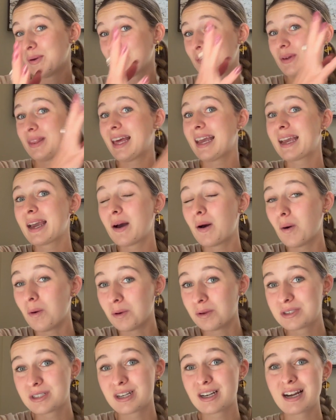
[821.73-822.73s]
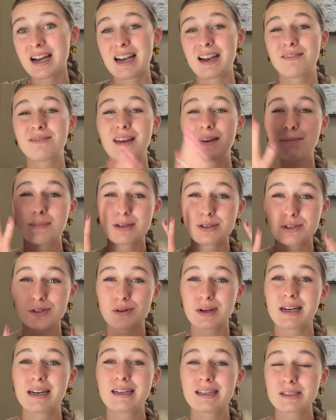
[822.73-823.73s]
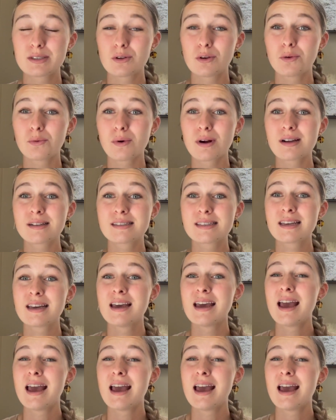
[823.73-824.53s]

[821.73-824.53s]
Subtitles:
they get older, and if they've been treated as whole words